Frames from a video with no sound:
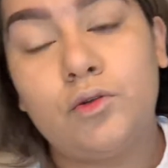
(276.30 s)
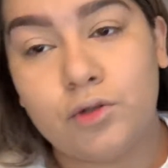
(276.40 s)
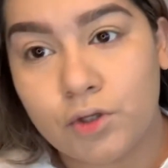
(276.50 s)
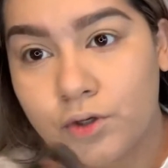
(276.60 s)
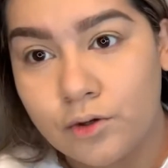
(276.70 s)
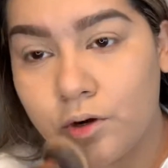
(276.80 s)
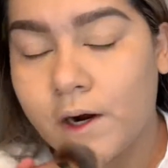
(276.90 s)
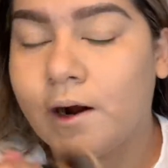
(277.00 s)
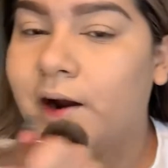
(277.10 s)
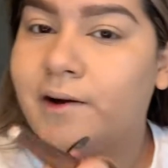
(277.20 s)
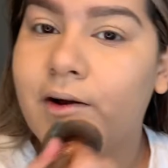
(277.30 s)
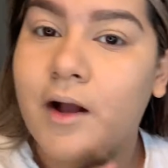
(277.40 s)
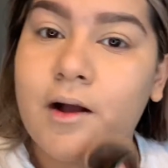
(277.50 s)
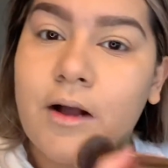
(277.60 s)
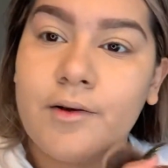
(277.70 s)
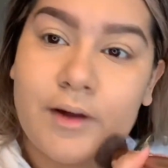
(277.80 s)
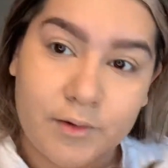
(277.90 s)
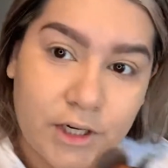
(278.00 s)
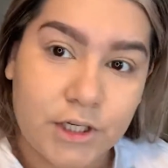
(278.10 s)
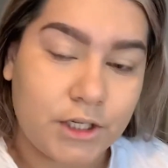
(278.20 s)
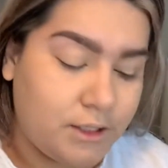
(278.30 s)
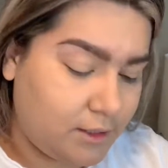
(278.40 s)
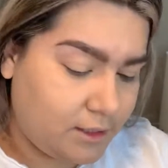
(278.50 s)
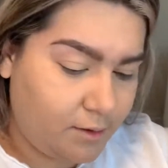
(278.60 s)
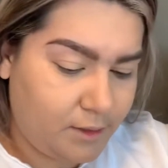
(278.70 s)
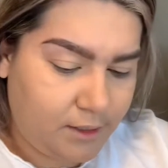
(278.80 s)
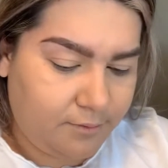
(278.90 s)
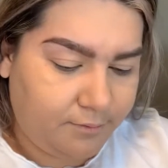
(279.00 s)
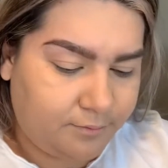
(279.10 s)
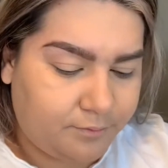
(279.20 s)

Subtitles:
to our foundations. I mean,